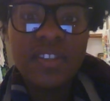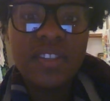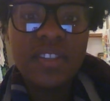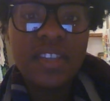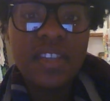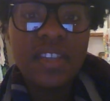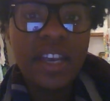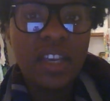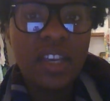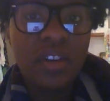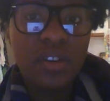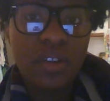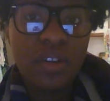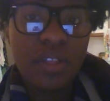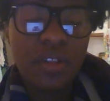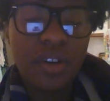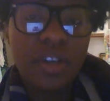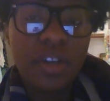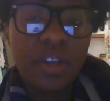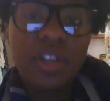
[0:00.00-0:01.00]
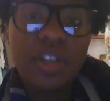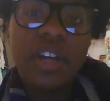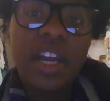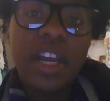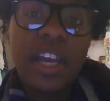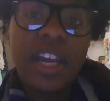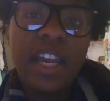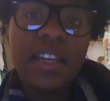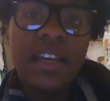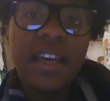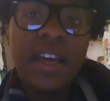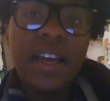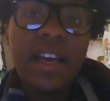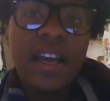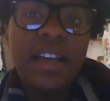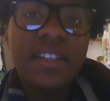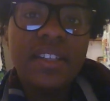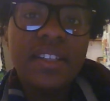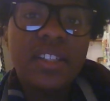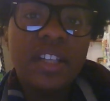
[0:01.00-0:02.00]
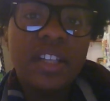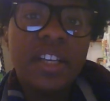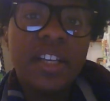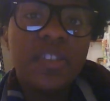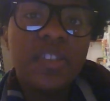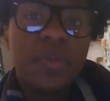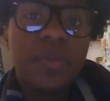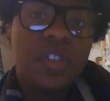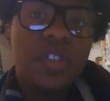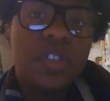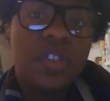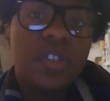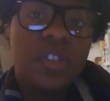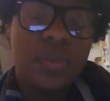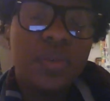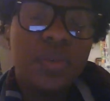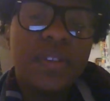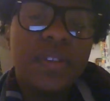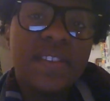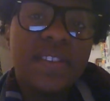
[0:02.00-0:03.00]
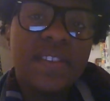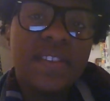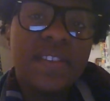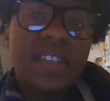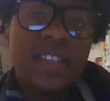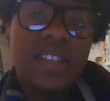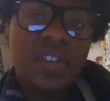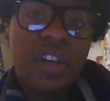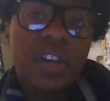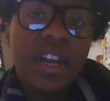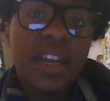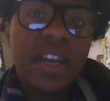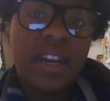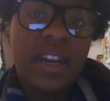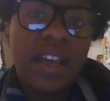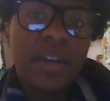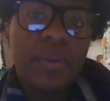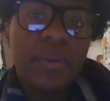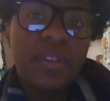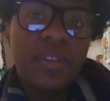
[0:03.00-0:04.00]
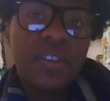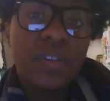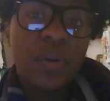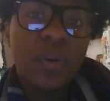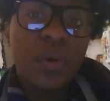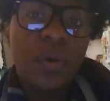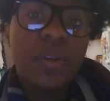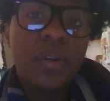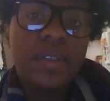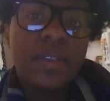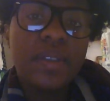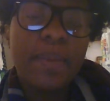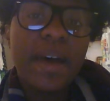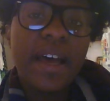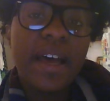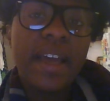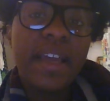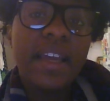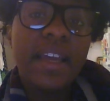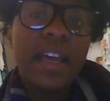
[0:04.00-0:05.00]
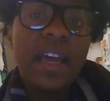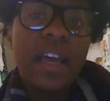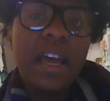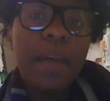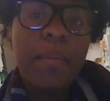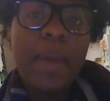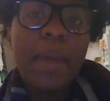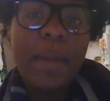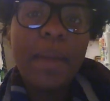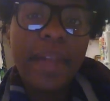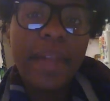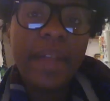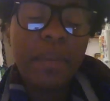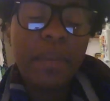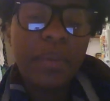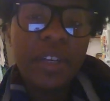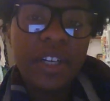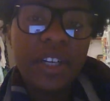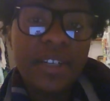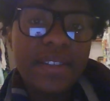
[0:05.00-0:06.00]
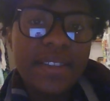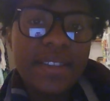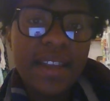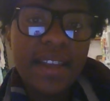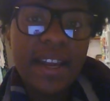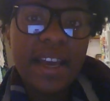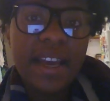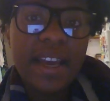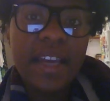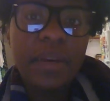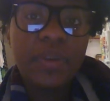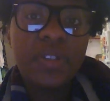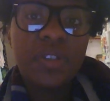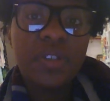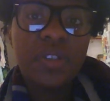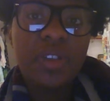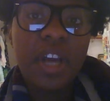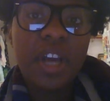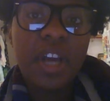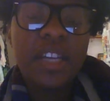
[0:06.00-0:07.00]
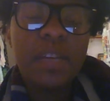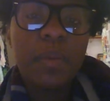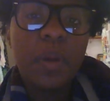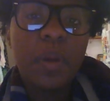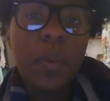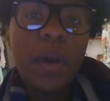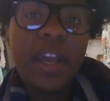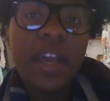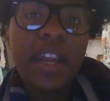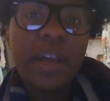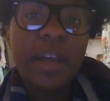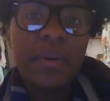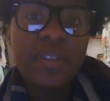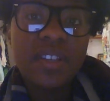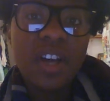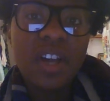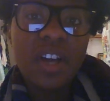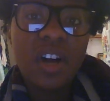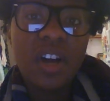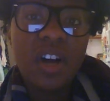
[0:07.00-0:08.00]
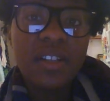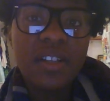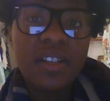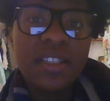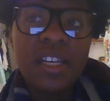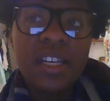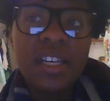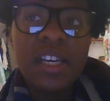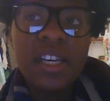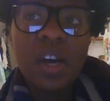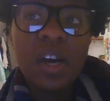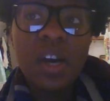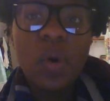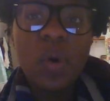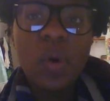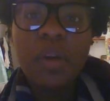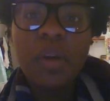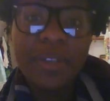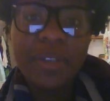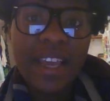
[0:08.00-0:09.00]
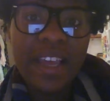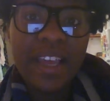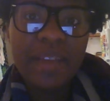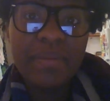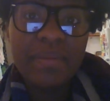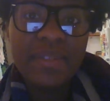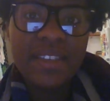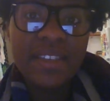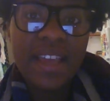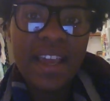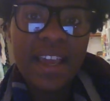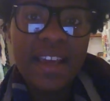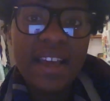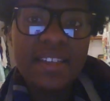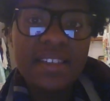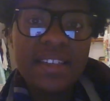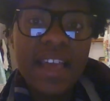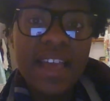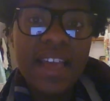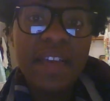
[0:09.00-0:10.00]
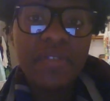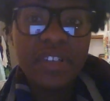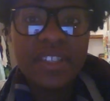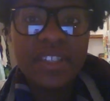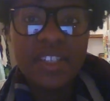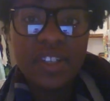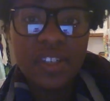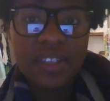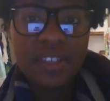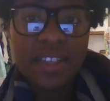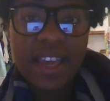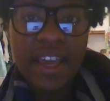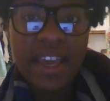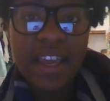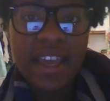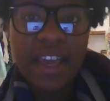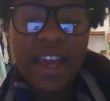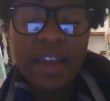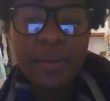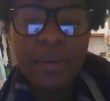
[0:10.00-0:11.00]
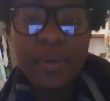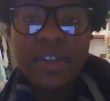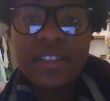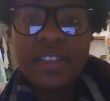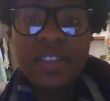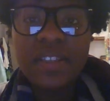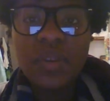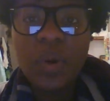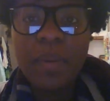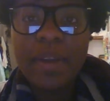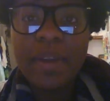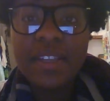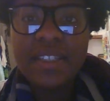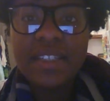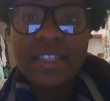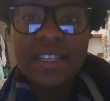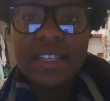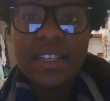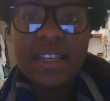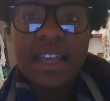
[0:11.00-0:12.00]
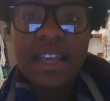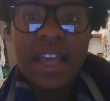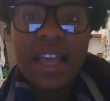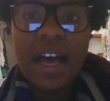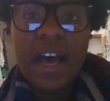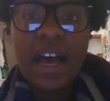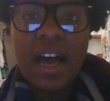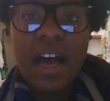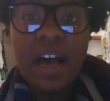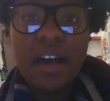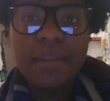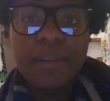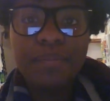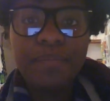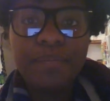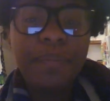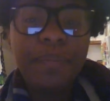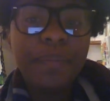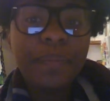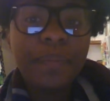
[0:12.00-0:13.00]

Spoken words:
second or third grade until I switched schools in sixth grade, and I was told by my black peers that I was trying to be white. I was called horrible names, and every single day I was tormented. Um,